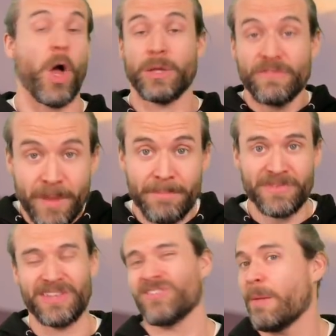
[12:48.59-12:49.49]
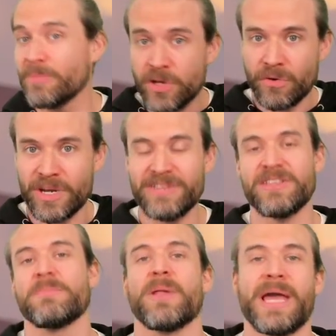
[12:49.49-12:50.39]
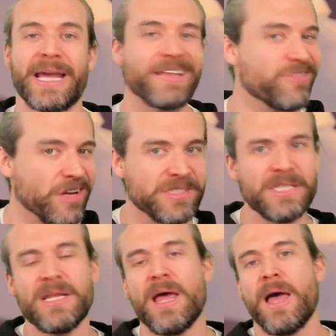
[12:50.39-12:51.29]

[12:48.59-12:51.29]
all of them to some degree see play and constructed.